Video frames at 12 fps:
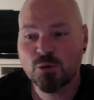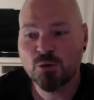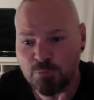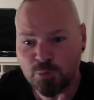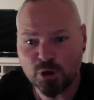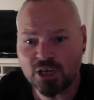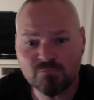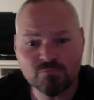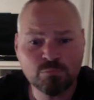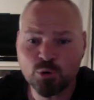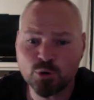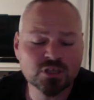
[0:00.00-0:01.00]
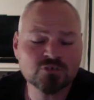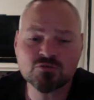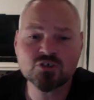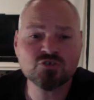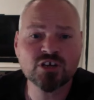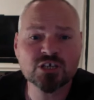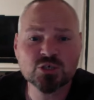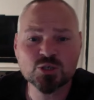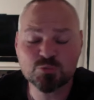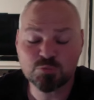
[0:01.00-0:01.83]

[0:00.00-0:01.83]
by putting in pointless restrictions.